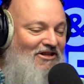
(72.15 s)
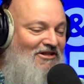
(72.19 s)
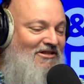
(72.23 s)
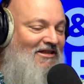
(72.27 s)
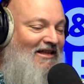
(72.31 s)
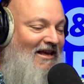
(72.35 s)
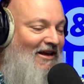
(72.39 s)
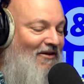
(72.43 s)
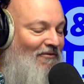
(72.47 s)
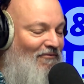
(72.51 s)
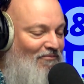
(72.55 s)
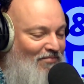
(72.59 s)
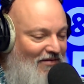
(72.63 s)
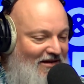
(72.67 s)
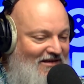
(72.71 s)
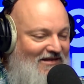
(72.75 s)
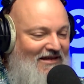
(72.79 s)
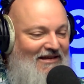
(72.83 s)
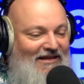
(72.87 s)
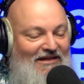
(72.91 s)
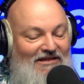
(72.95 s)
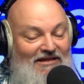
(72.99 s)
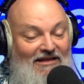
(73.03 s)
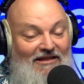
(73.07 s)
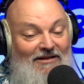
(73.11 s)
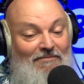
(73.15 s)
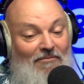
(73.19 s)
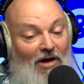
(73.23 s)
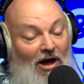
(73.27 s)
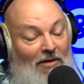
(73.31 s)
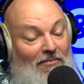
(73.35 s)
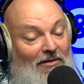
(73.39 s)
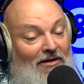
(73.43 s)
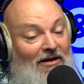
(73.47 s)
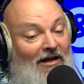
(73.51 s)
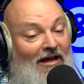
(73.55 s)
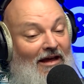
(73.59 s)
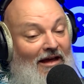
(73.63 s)
Just think busyness at the
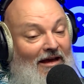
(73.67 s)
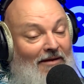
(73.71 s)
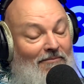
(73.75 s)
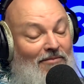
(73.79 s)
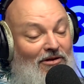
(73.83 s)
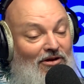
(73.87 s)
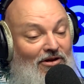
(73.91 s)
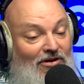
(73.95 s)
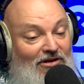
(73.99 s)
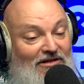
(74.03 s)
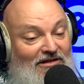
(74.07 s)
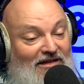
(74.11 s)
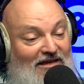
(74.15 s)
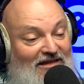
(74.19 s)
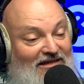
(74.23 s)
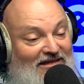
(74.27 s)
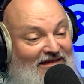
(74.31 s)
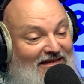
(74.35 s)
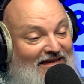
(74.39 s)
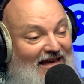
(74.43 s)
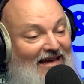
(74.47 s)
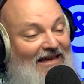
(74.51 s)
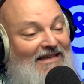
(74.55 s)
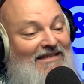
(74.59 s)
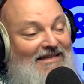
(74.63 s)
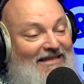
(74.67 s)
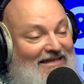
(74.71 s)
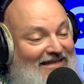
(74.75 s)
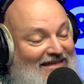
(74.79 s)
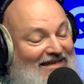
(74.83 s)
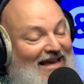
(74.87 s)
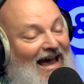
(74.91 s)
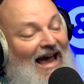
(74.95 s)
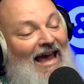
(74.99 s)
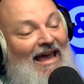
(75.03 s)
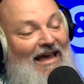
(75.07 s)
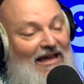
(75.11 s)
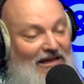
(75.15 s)
moment, because 6
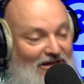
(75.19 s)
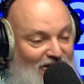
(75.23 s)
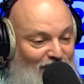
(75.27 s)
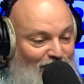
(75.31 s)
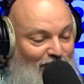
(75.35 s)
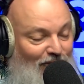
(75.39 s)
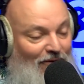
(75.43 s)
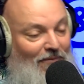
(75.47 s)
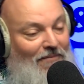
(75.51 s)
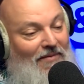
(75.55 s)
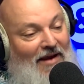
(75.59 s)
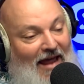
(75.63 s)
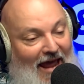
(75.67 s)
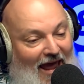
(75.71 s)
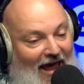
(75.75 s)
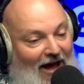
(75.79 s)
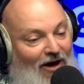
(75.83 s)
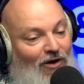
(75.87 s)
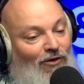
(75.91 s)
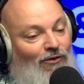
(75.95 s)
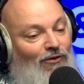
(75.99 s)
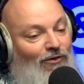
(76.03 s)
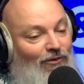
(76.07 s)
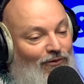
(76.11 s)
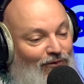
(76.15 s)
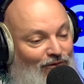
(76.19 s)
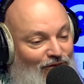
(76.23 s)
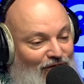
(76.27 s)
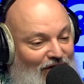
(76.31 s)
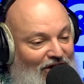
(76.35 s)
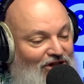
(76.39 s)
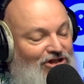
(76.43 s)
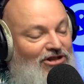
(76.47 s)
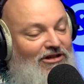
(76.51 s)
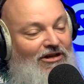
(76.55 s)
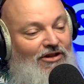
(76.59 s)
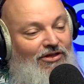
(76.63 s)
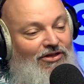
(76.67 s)
days from now,
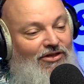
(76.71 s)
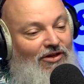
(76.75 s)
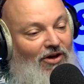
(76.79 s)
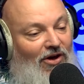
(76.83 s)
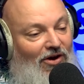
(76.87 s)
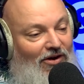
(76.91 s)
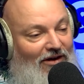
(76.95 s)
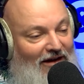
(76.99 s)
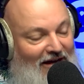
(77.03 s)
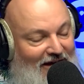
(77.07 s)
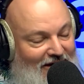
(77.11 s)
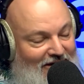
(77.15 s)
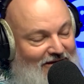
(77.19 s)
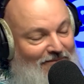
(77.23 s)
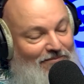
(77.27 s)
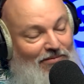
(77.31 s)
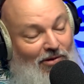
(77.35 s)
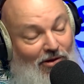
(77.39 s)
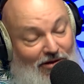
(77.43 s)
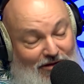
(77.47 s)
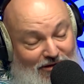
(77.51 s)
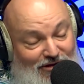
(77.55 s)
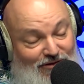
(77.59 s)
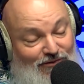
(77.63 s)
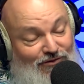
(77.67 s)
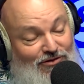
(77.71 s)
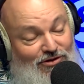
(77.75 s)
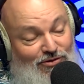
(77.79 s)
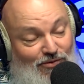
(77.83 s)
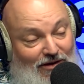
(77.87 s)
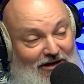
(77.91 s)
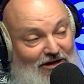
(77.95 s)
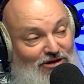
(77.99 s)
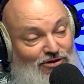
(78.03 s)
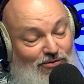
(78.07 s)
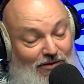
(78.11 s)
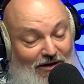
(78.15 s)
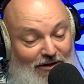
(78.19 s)
Visionathon is upon us for
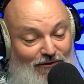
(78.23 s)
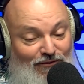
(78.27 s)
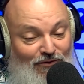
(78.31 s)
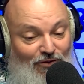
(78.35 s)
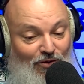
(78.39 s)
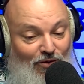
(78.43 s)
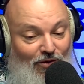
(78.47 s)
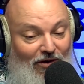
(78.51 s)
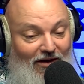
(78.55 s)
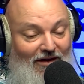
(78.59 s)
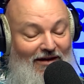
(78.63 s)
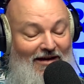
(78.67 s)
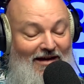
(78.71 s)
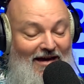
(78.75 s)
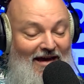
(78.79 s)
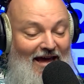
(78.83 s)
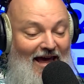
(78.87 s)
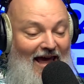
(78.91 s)
2024.